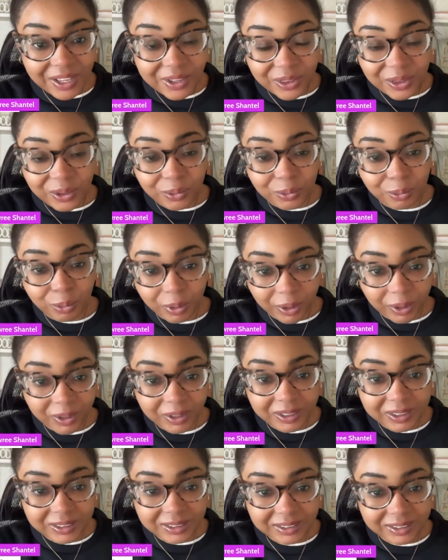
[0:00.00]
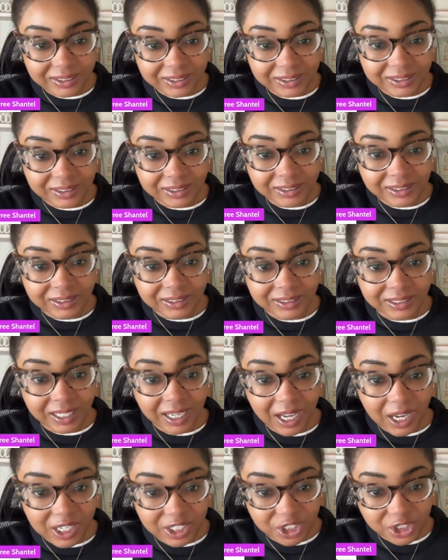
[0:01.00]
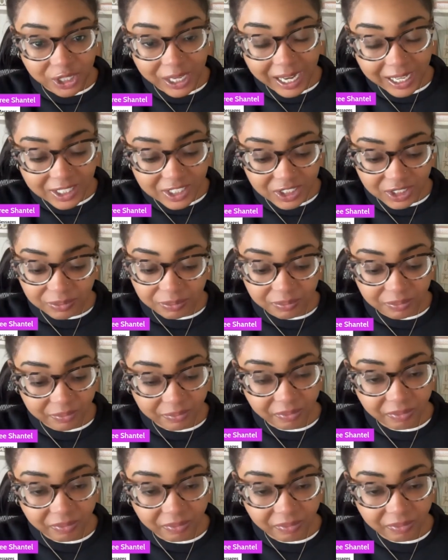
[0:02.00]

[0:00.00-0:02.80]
the word attraction,